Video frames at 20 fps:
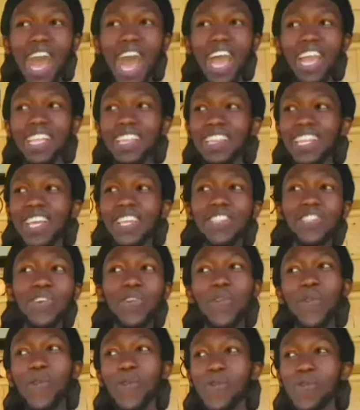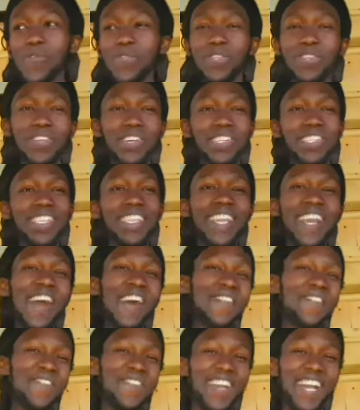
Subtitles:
I like the whole good cop,